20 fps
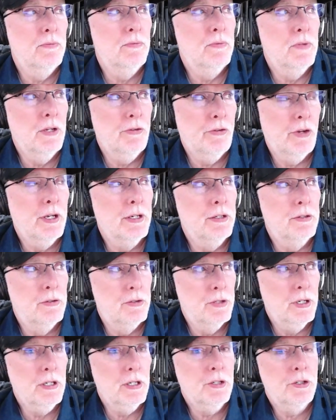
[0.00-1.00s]
as I
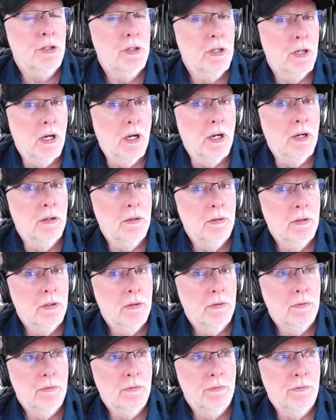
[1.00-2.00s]
touched on,
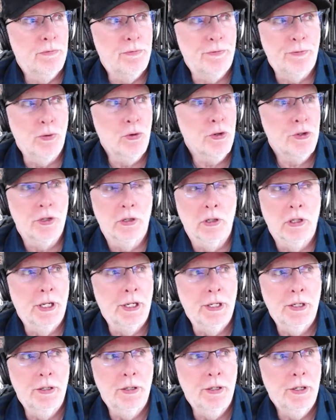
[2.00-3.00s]

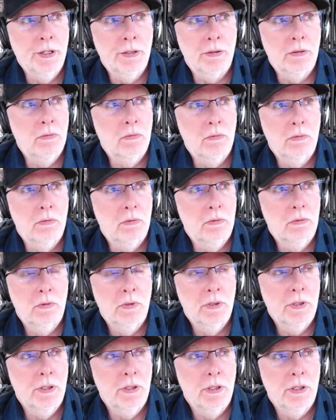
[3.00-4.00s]
fortunately,
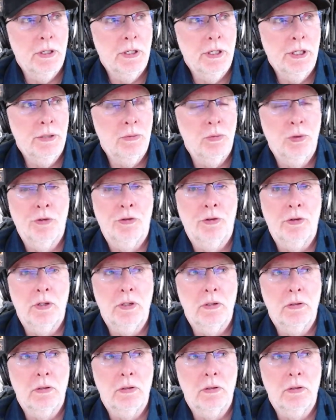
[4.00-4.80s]
it was